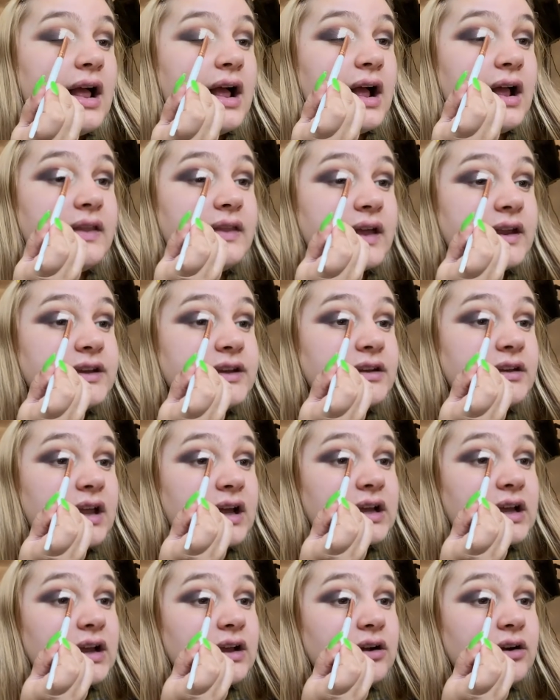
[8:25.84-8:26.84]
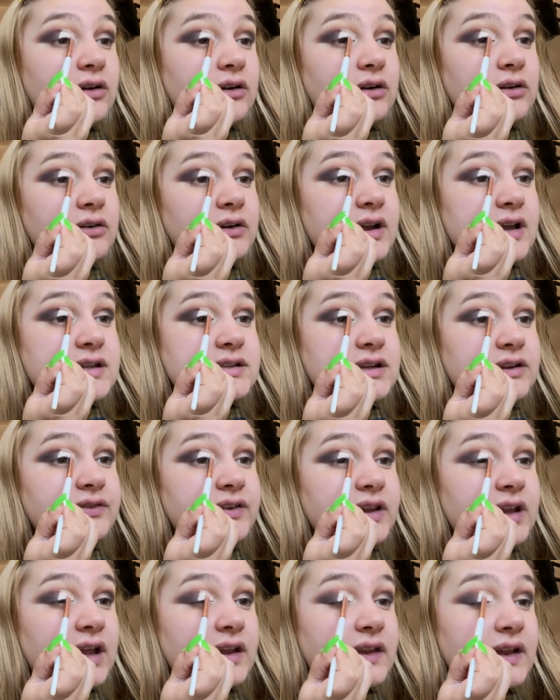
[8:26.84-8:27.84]
And then do, like, a cut crease. And I feel
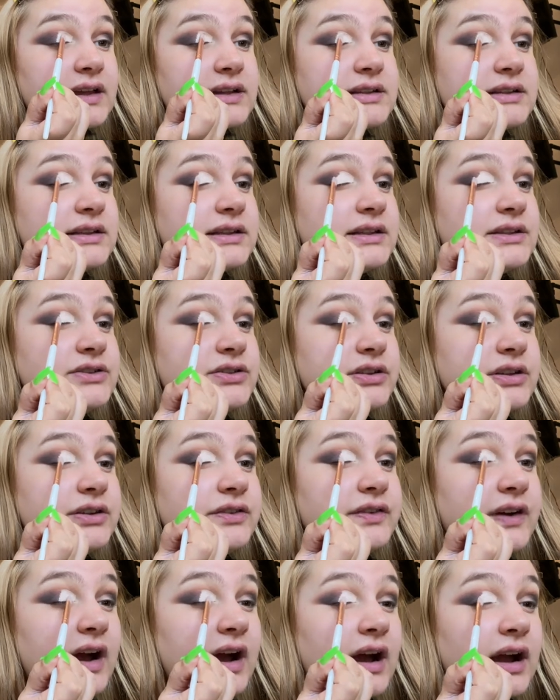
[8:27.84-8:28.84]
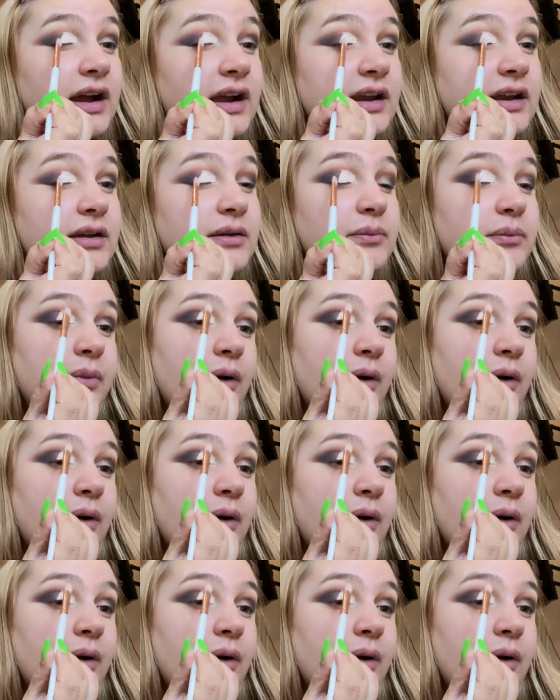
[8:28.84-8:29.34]
like that is literally fine.